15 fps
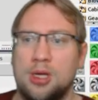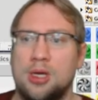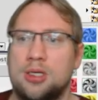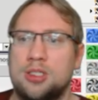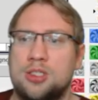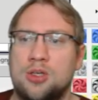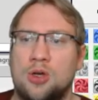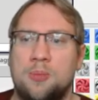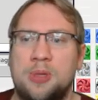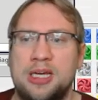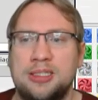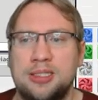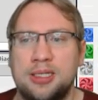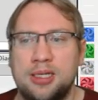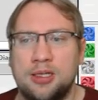So
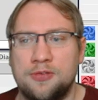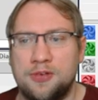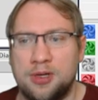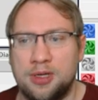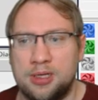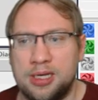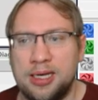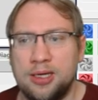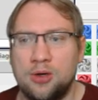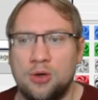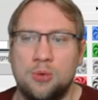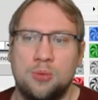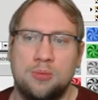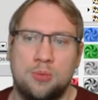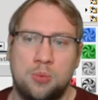basically, if I click
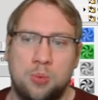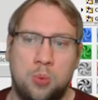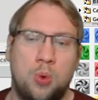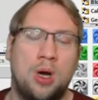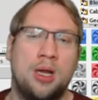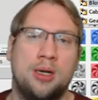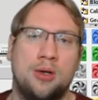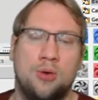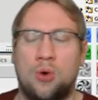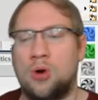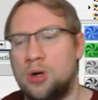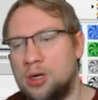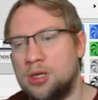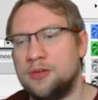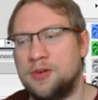on one,
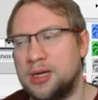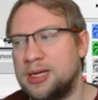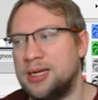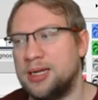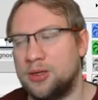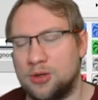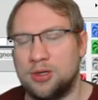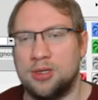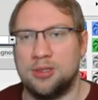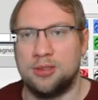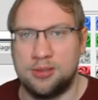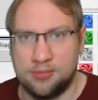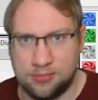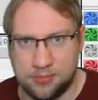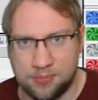or if I click on a
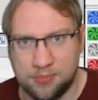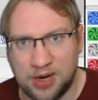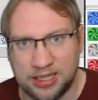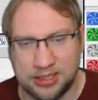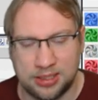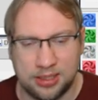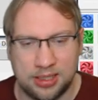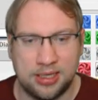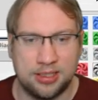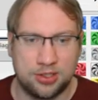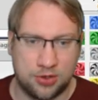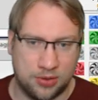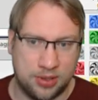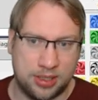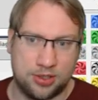button that is
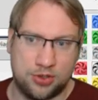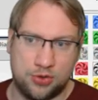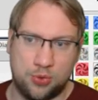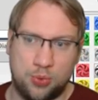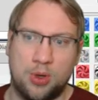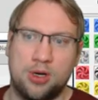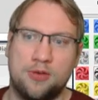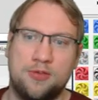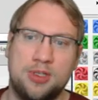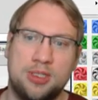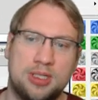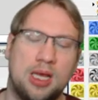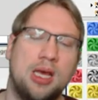connected to one of these,